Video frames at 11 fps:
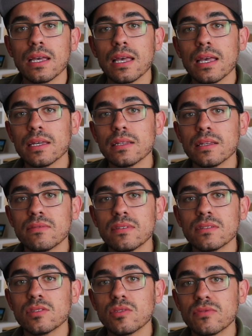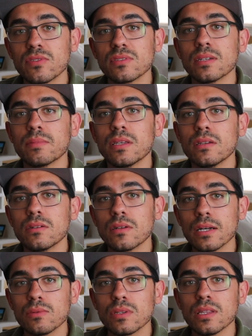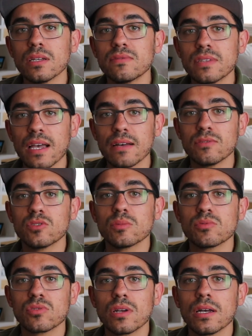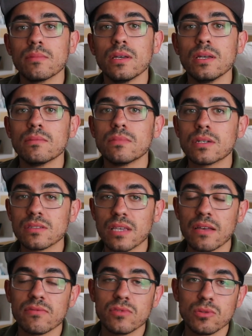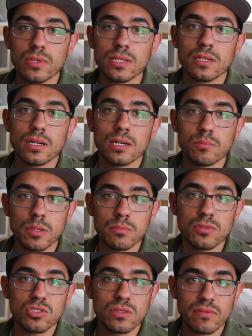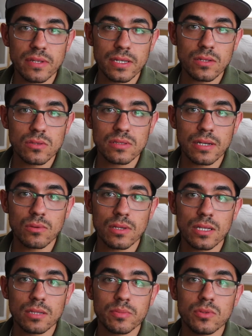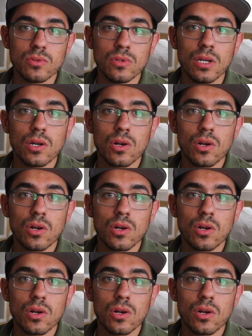And if this is your first time here, I would love to have you subscribe because every week I'm publishing videos that will help you